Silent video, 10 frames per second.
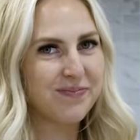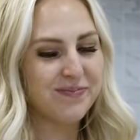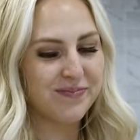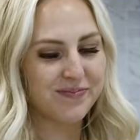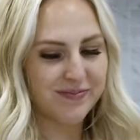
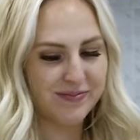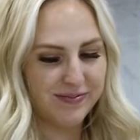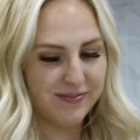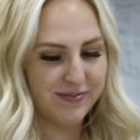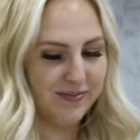
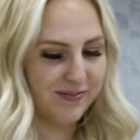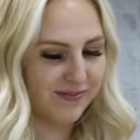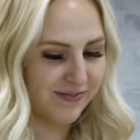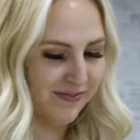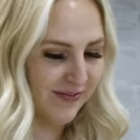
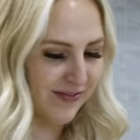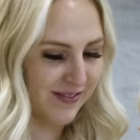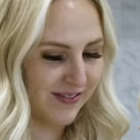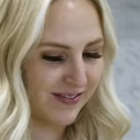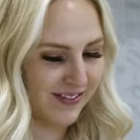
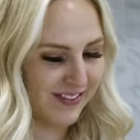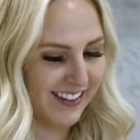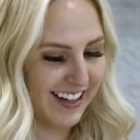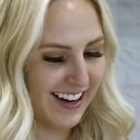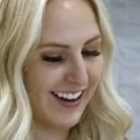
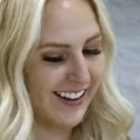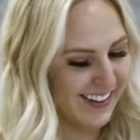(silent)